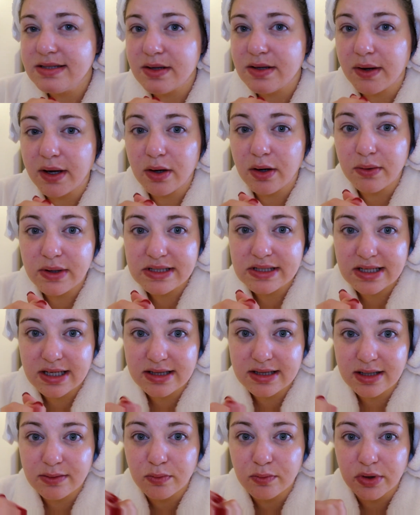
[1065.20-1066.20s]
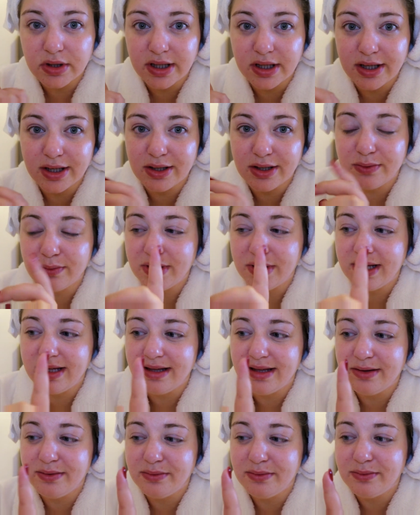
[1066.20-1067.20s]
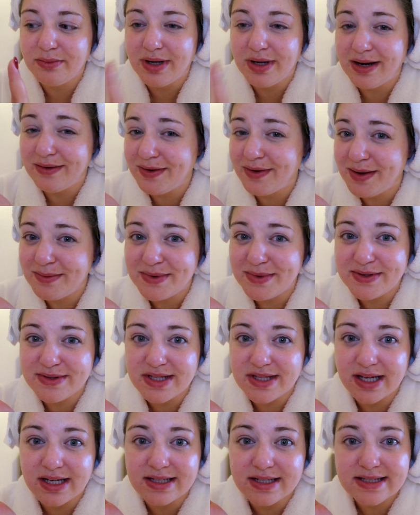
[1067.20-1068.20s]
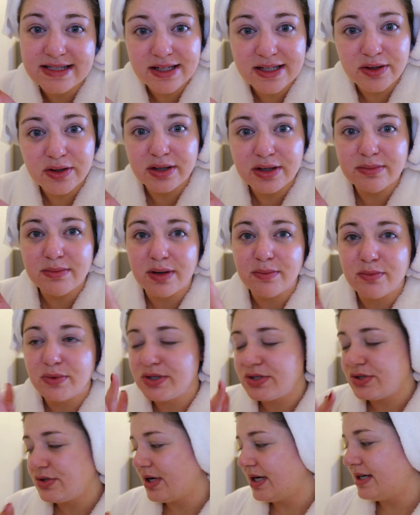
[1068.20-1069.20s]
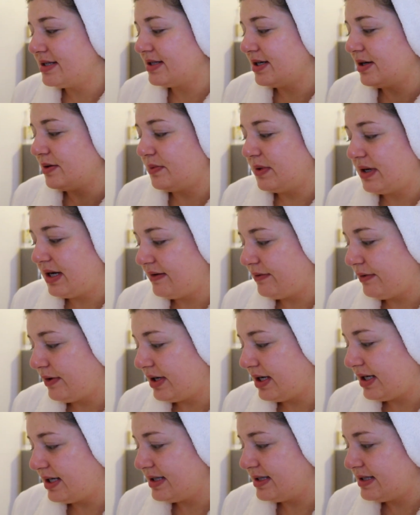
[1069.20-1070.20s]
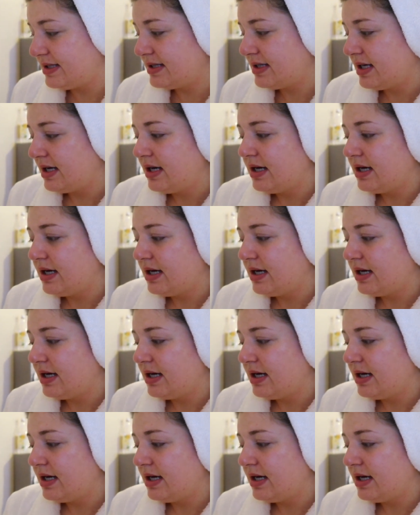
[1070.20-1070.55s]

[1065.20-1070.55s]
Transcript: so I always hit them really good with whatever I'm using, a serum, a moisturizer, whatever it is.